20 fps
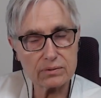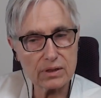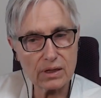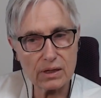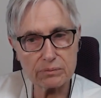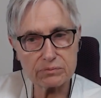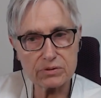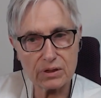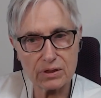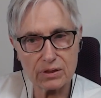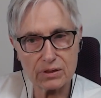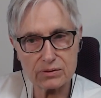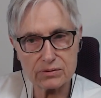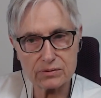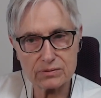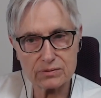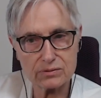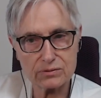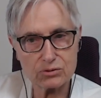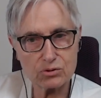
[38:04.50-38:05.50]
DMTs
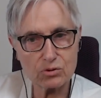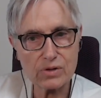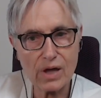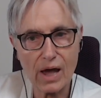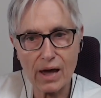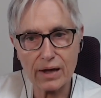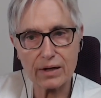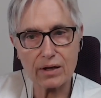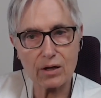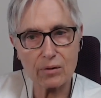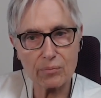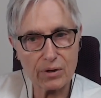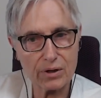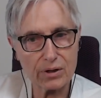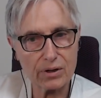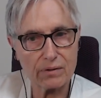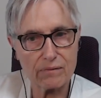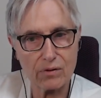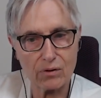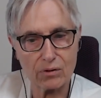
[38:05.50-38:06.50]
do not help
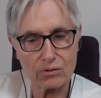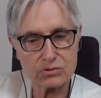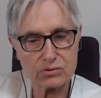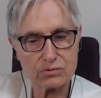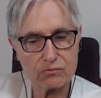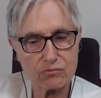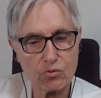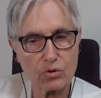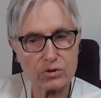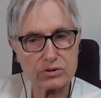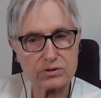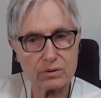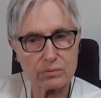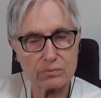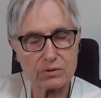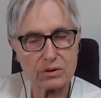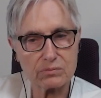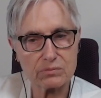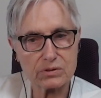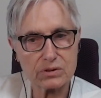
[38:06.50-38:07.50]
any of those four
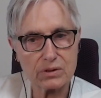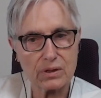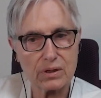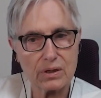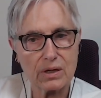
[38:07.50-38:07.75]
symptoms.